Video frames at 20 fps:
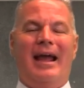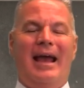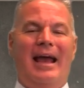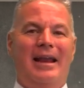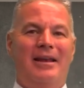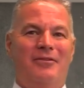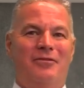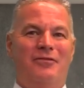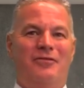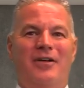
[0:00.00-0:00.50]

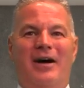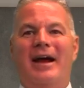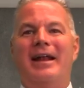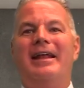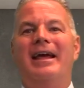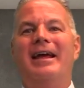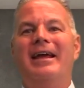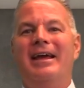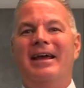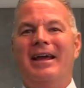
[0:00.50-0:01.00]
and
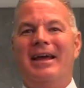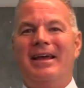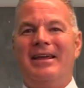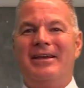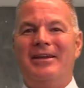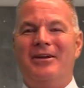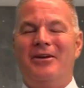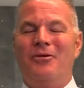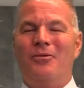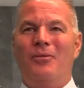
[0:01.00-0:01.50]
find,
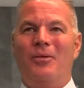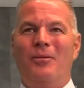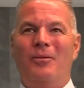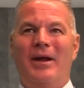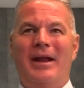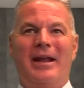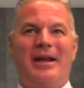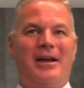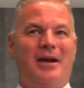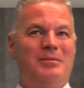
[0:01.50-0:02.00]

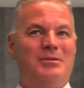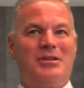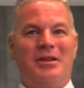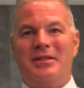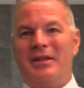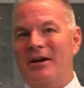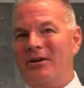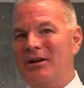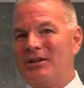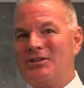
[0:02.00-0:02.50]
when it comes to
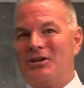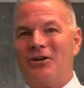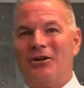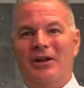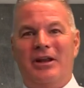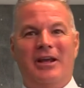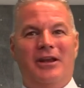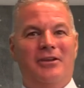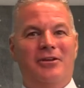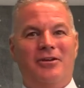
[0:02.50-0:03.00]
their
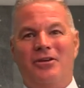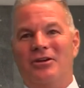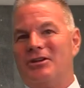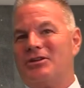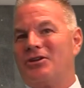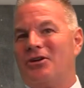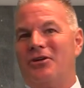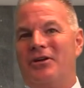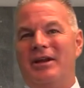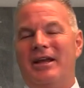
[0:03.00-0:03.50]
attorney and your
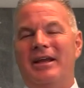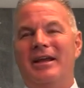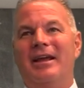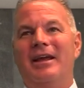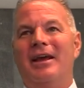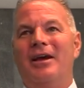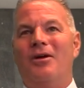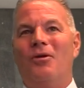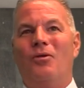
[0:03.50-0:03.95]
attorney